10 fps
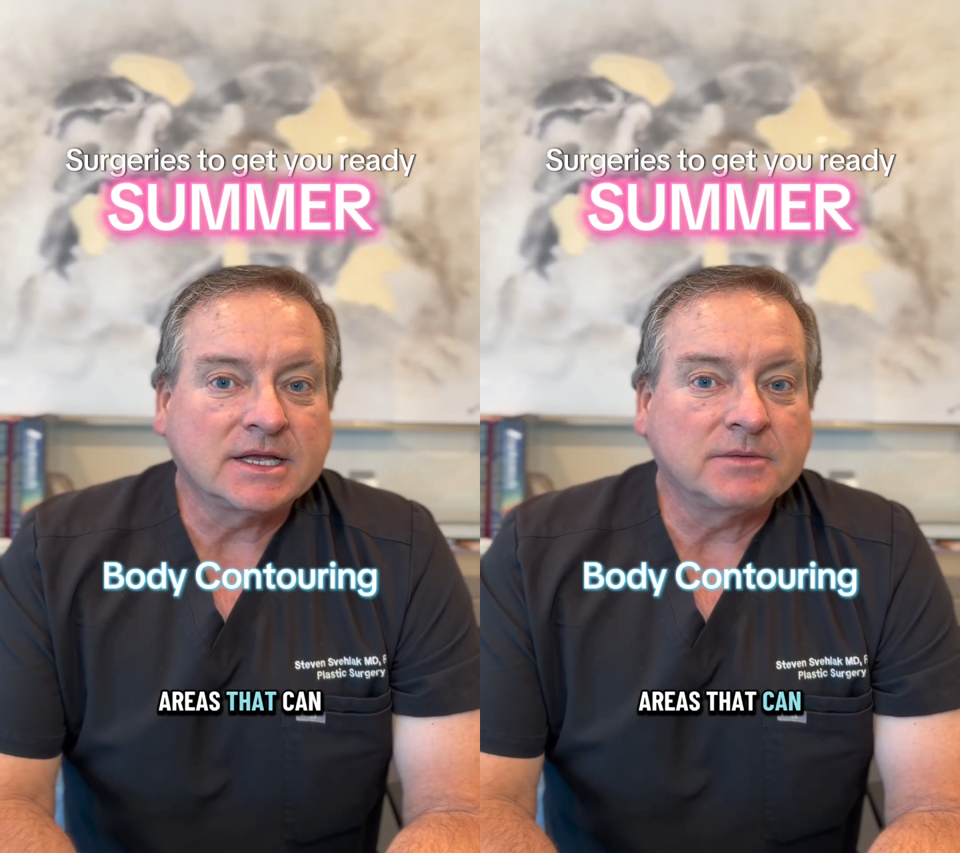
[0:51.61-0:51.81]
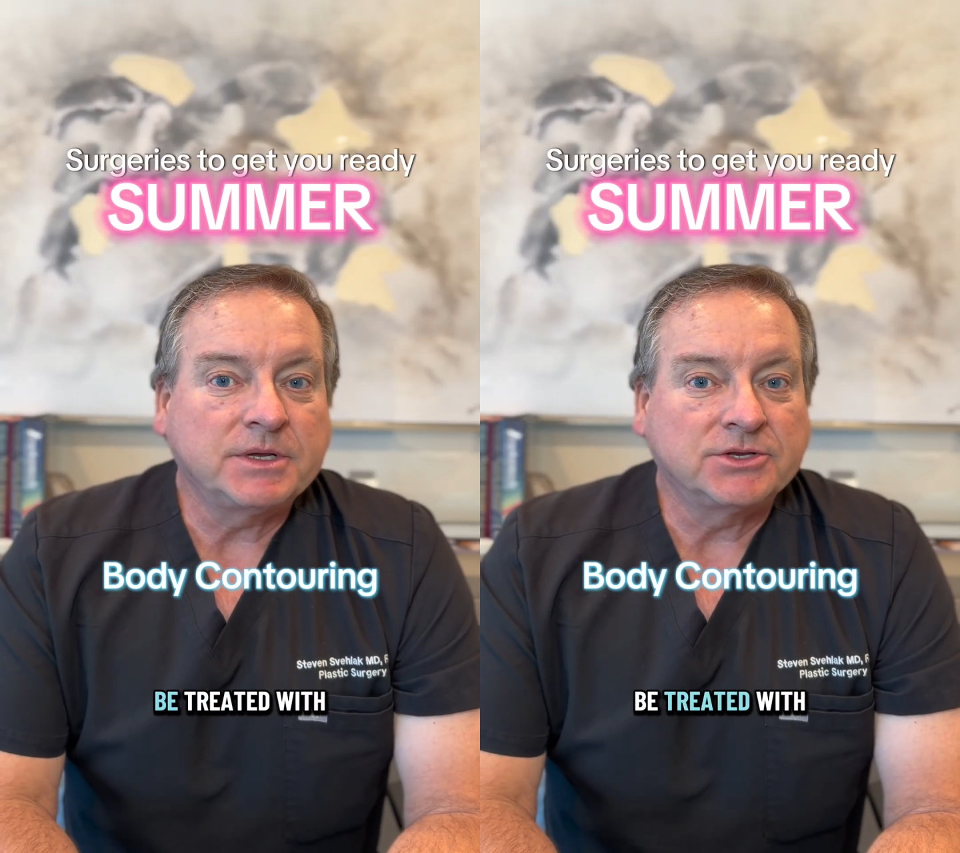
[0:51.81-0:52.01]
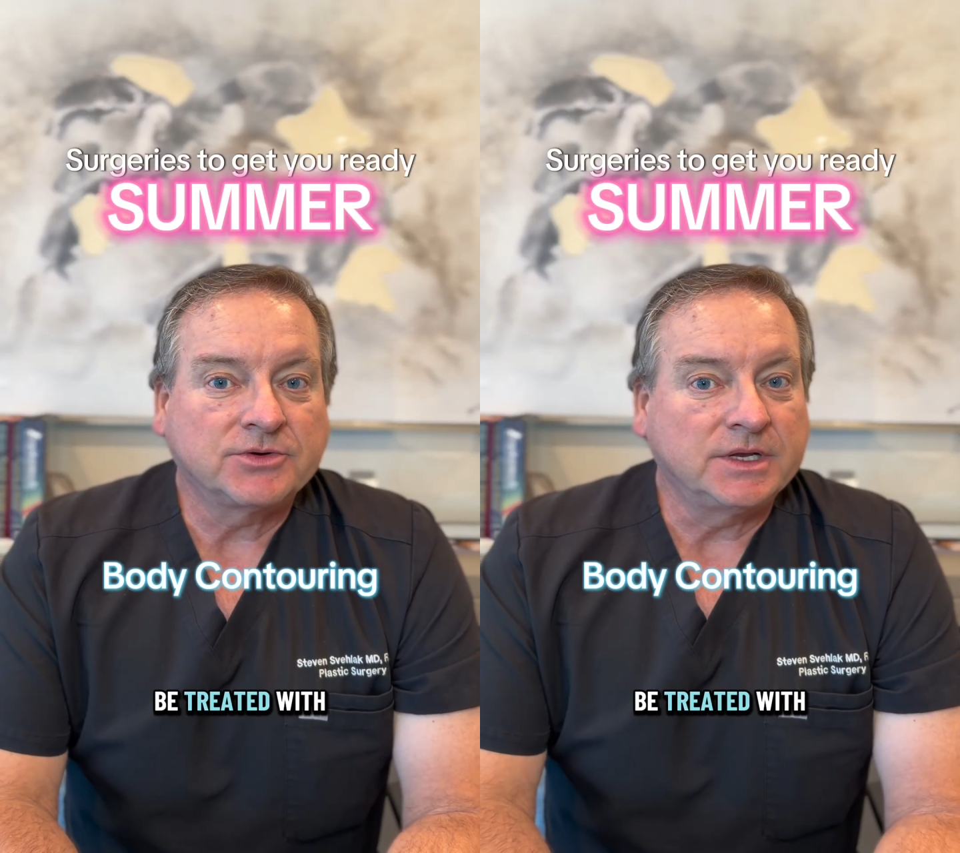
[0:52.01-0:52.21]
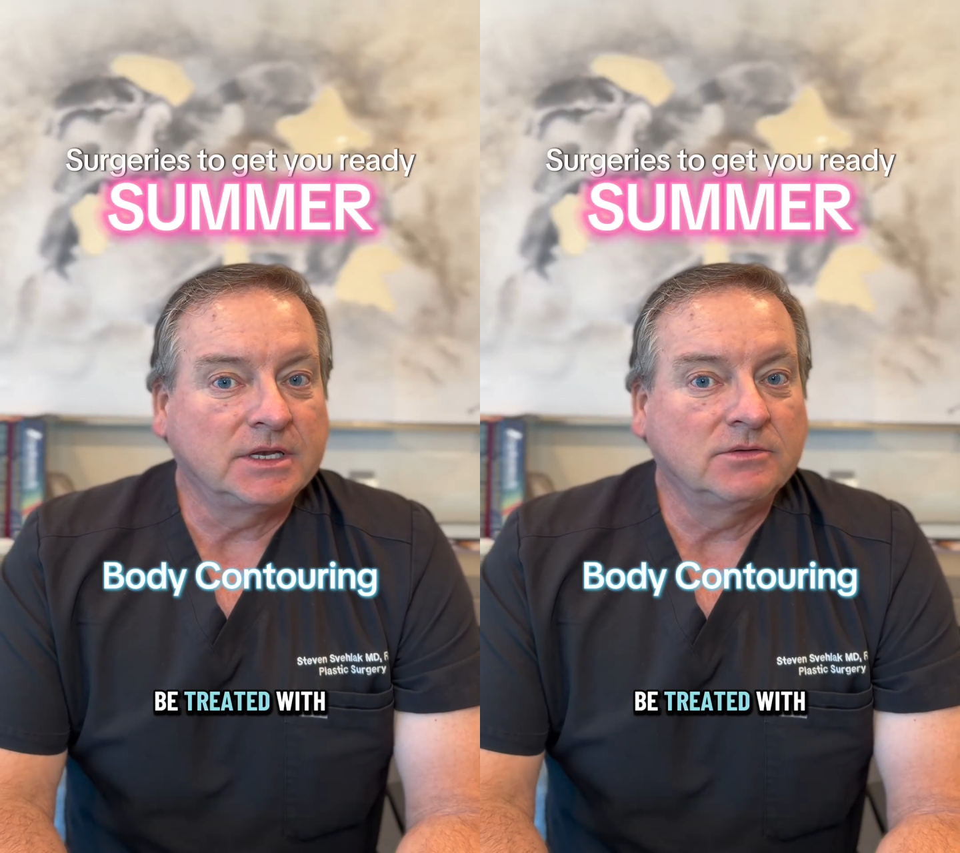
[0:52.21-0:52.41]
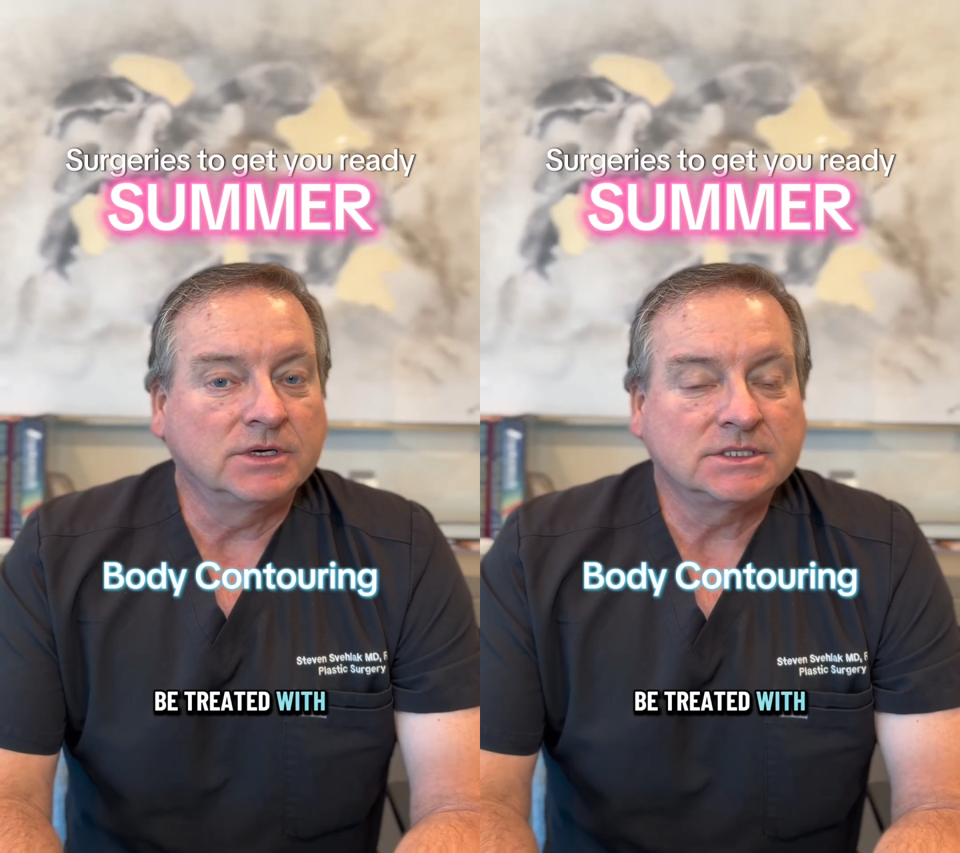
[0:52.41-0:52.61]
can be
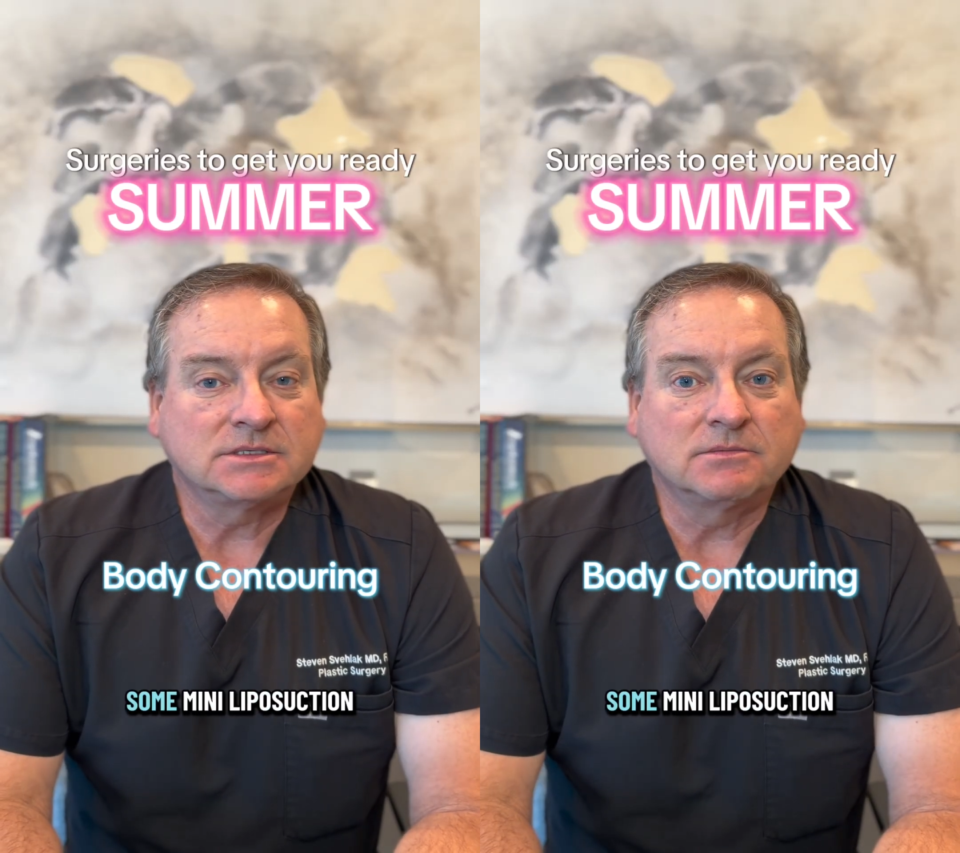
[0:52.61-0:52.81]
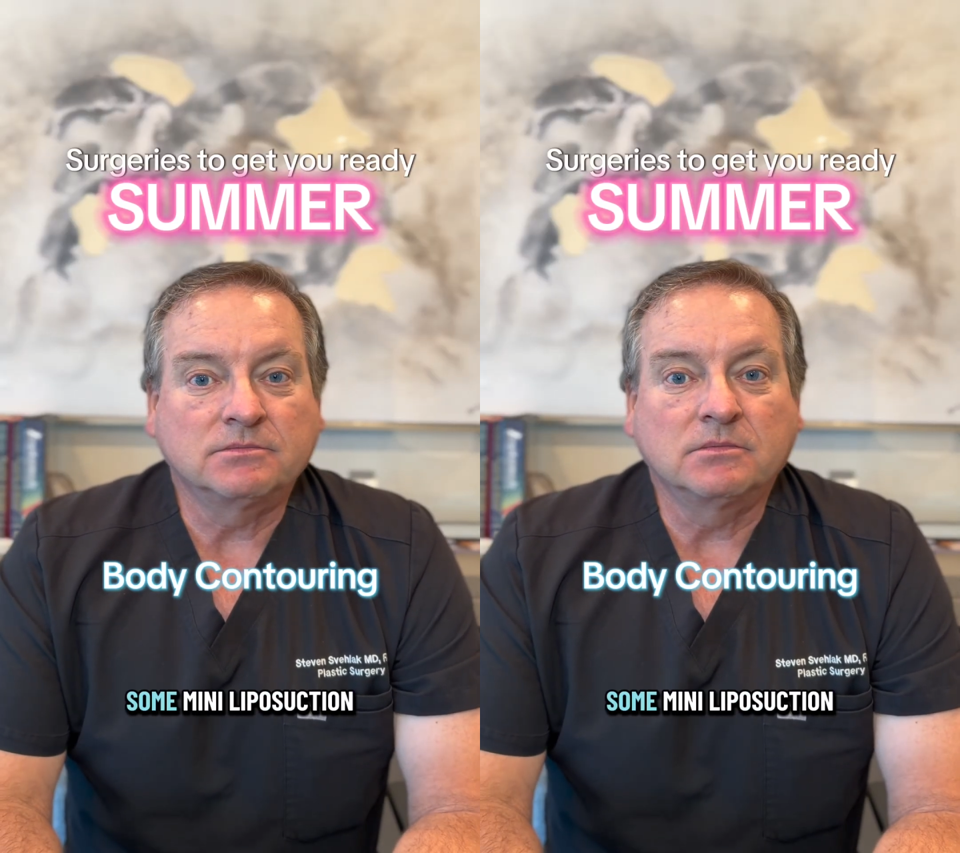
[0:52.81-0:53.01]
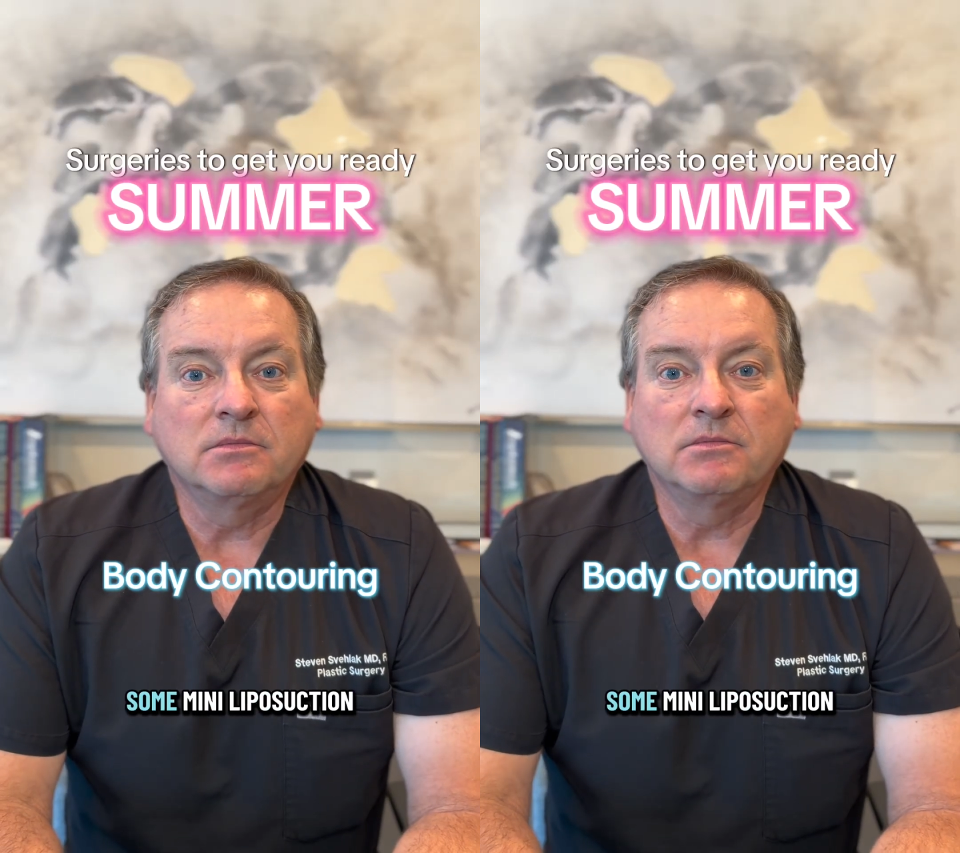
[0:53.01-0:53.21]
treated with some